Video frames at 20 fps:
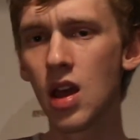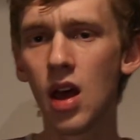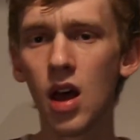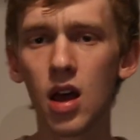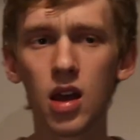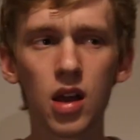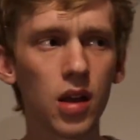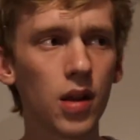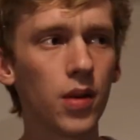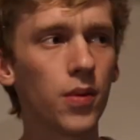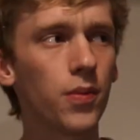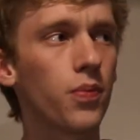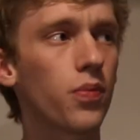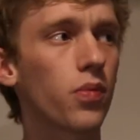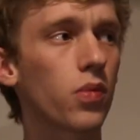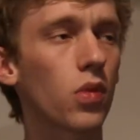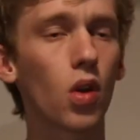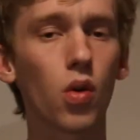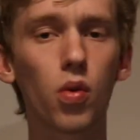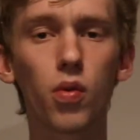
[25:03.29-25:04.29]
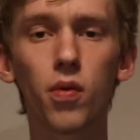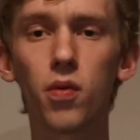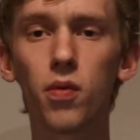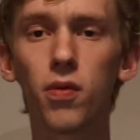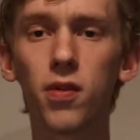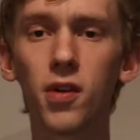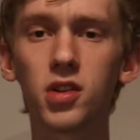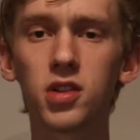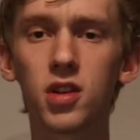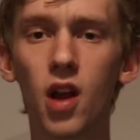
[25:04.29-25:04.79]

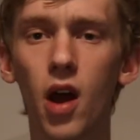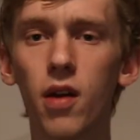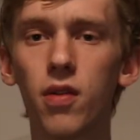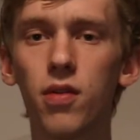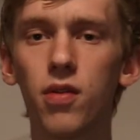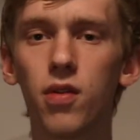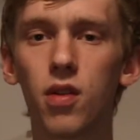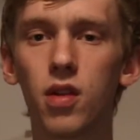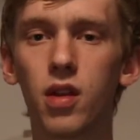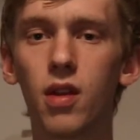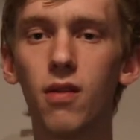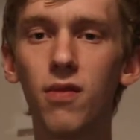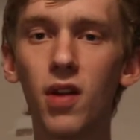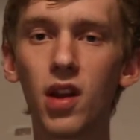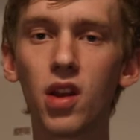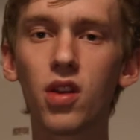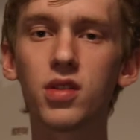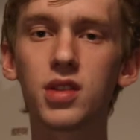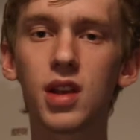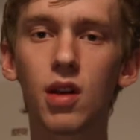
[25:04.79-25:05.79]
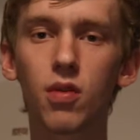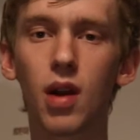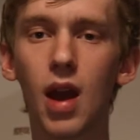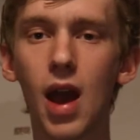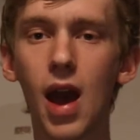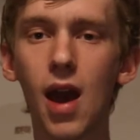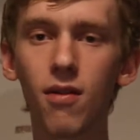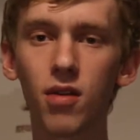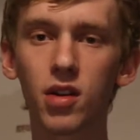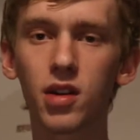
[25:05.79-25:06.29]
First off, the videos that
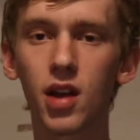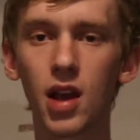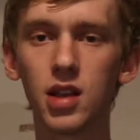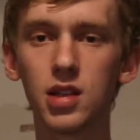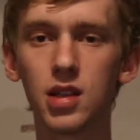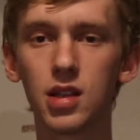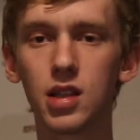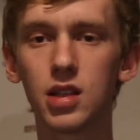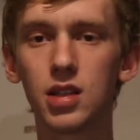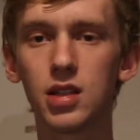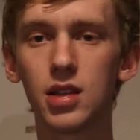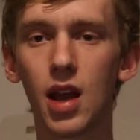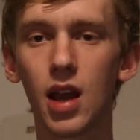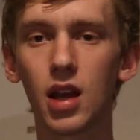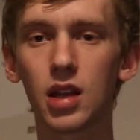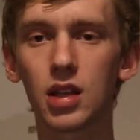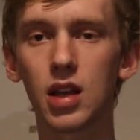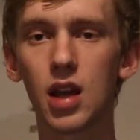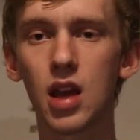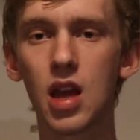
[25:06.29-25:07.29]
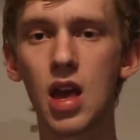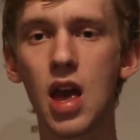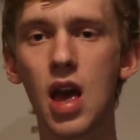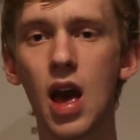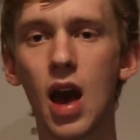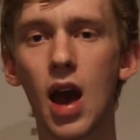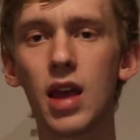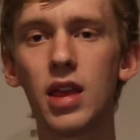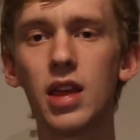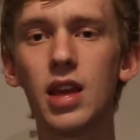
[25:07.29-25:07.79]
were advertising this deck,
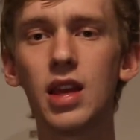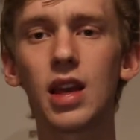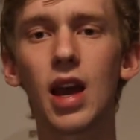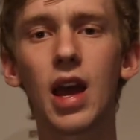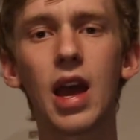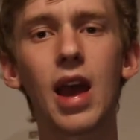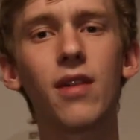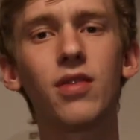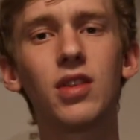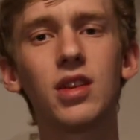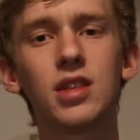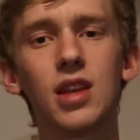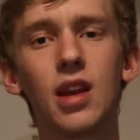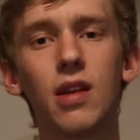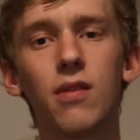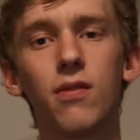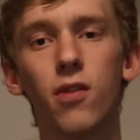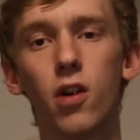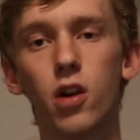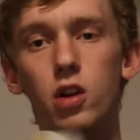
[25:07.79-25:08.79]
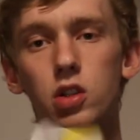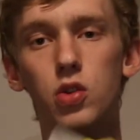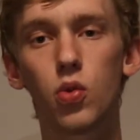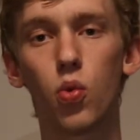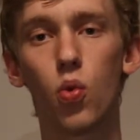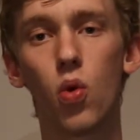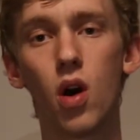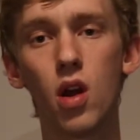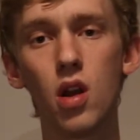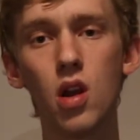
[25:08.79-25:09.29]
I think I have to say Verts
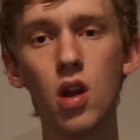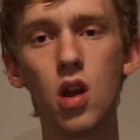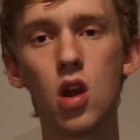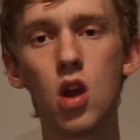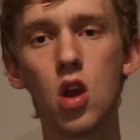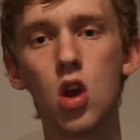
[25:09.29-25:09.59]
won,